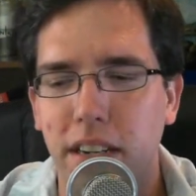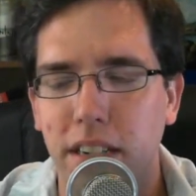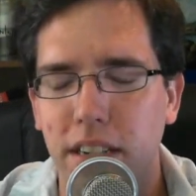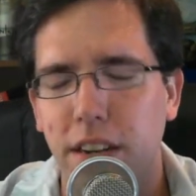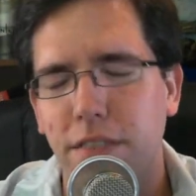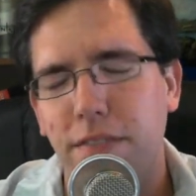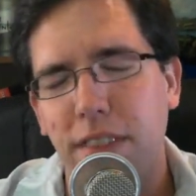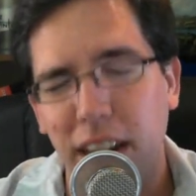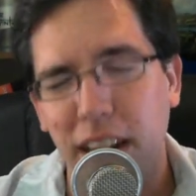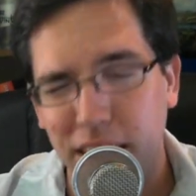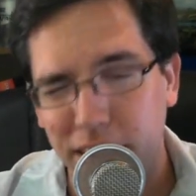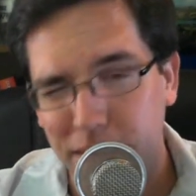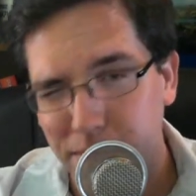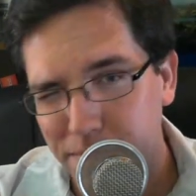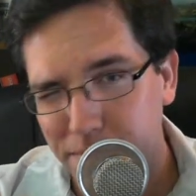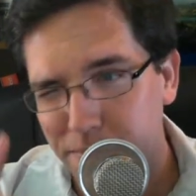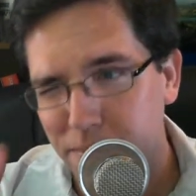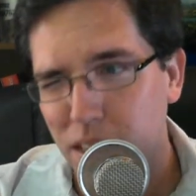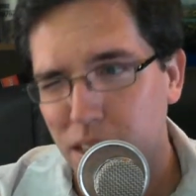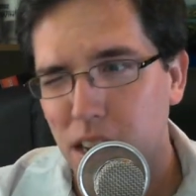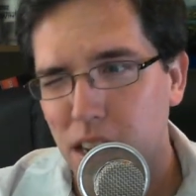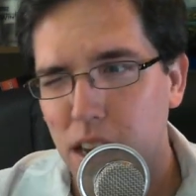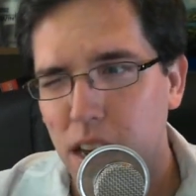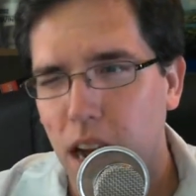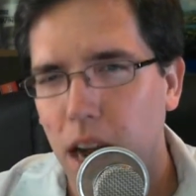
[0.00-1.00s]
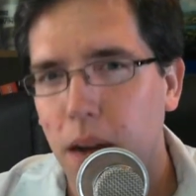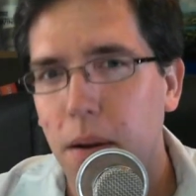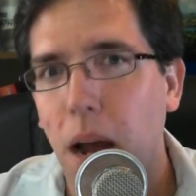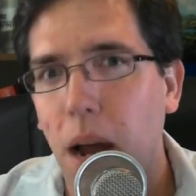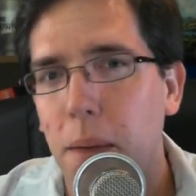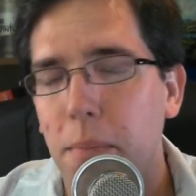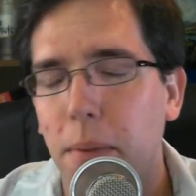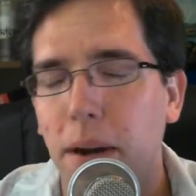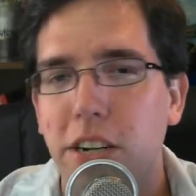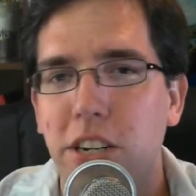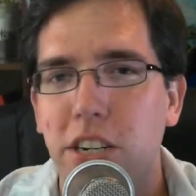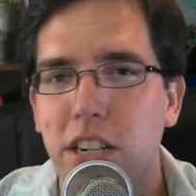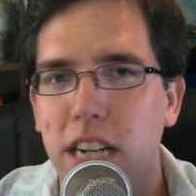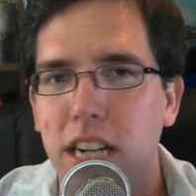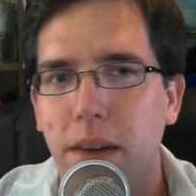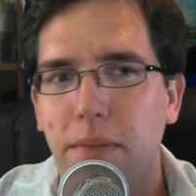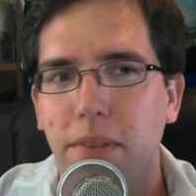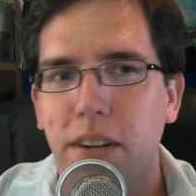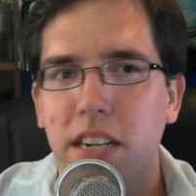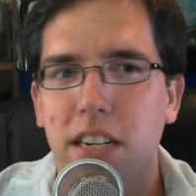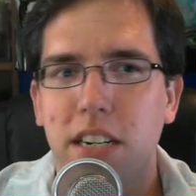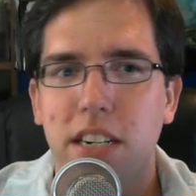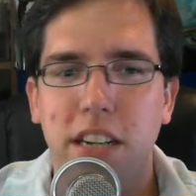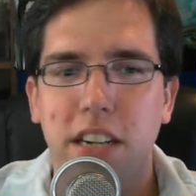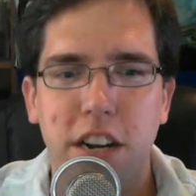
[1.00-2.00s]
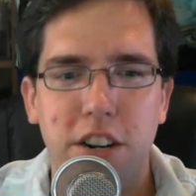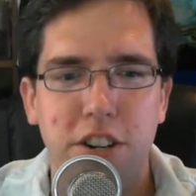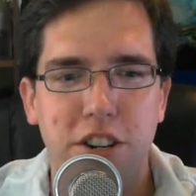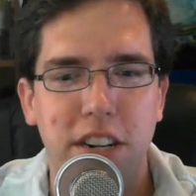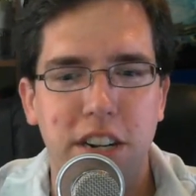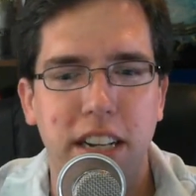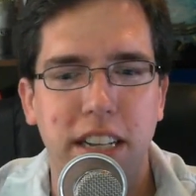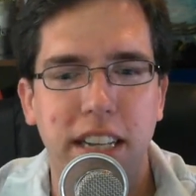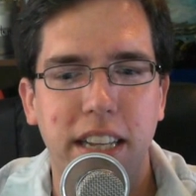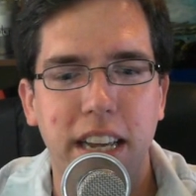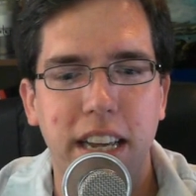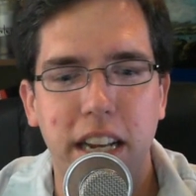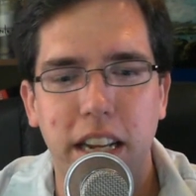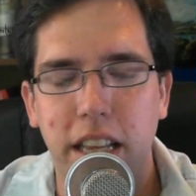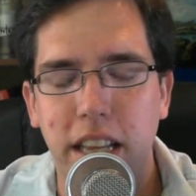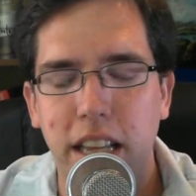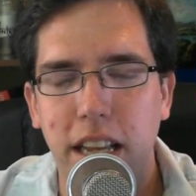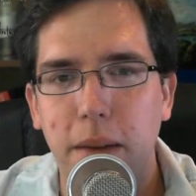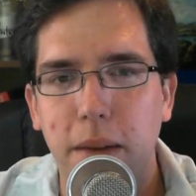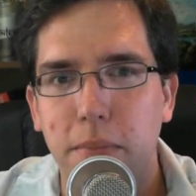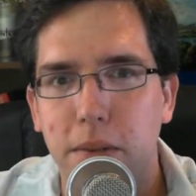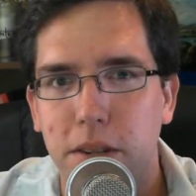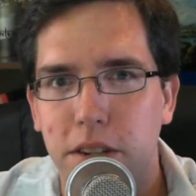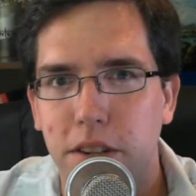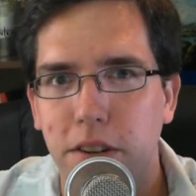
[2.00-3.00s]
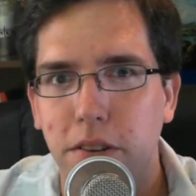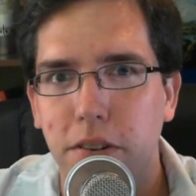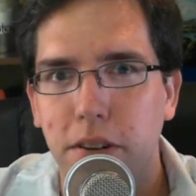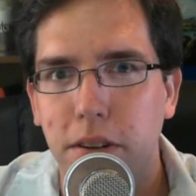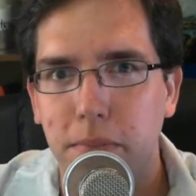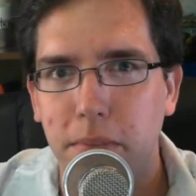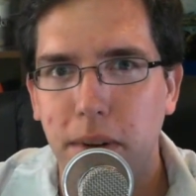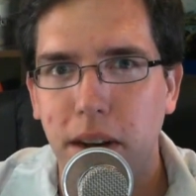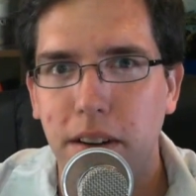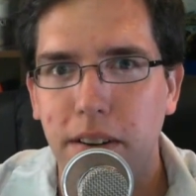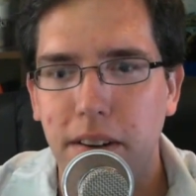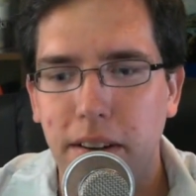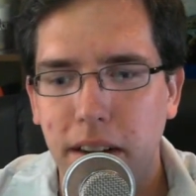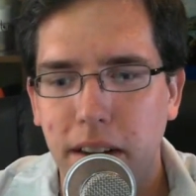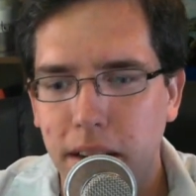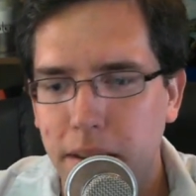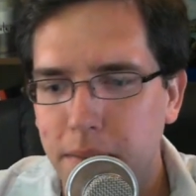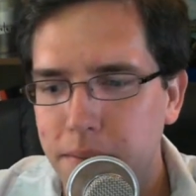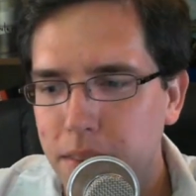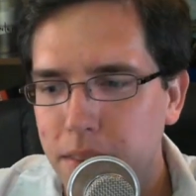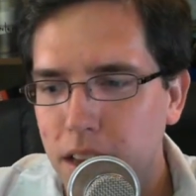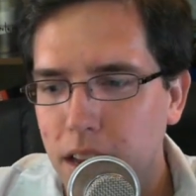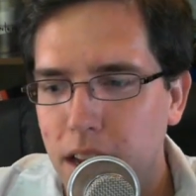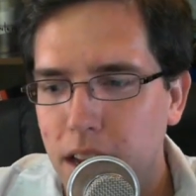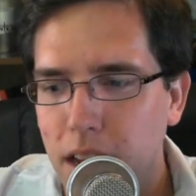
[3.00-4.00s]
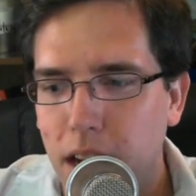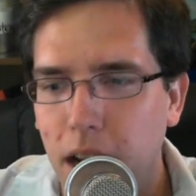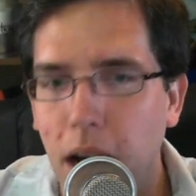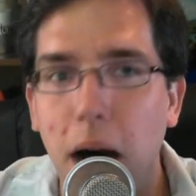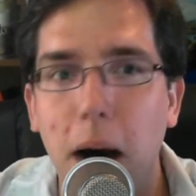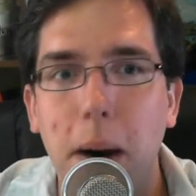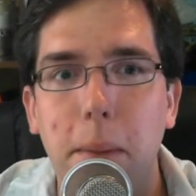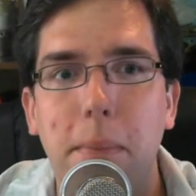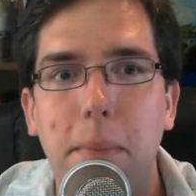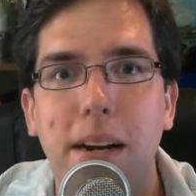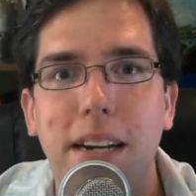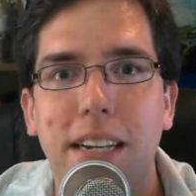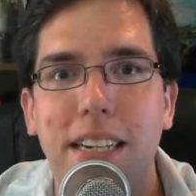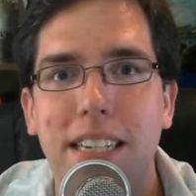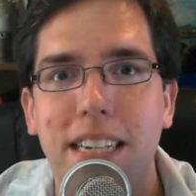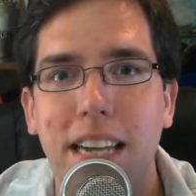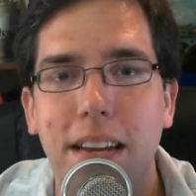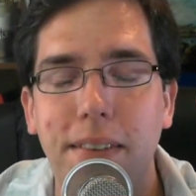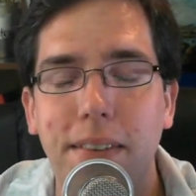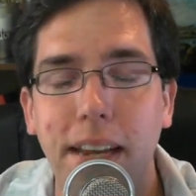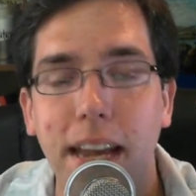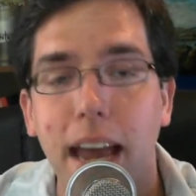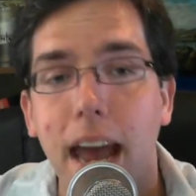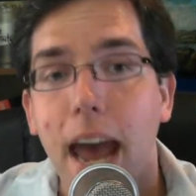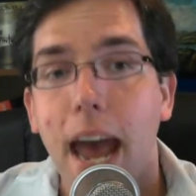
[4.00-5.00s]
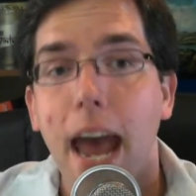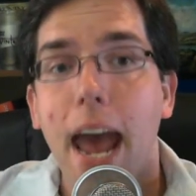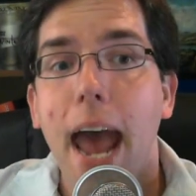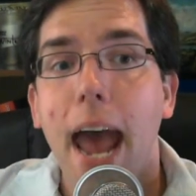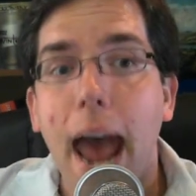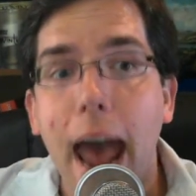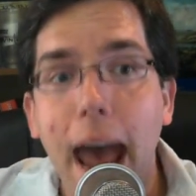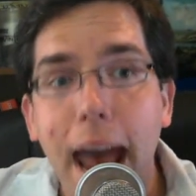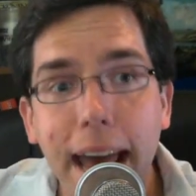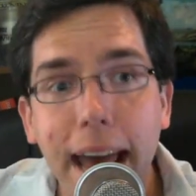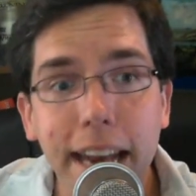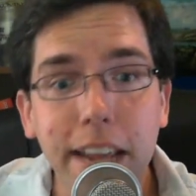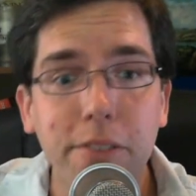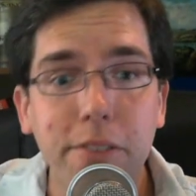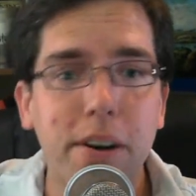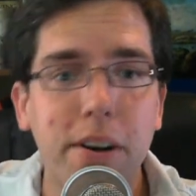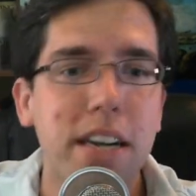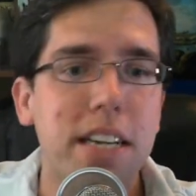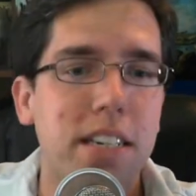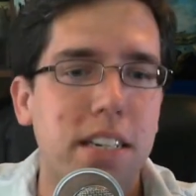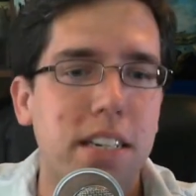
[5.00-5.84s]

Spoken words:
In fact, I might just have a discussion at the end of the episode about money saving. Anyways,